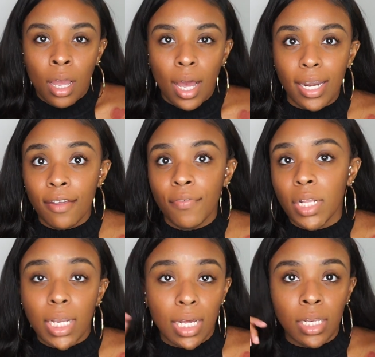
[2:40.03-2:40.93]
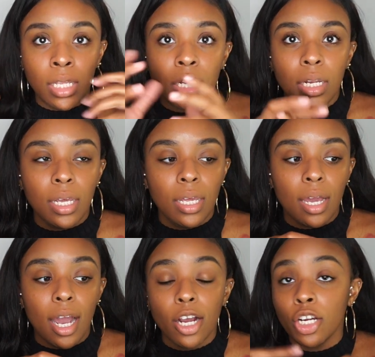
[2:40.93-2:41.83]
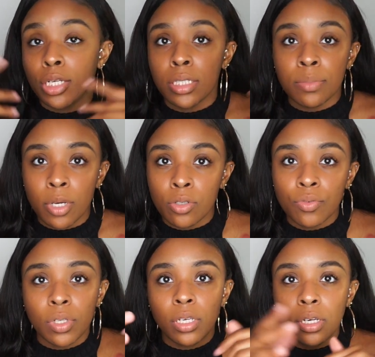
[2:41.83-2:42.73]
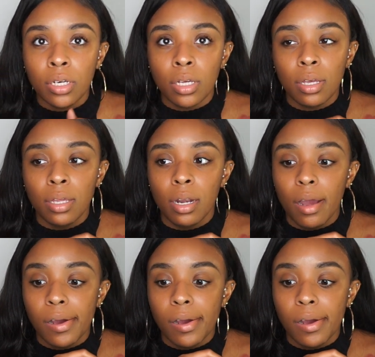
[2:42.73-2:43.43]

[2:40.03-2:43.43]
I didn't feel like I needed it. I heard it smells really good.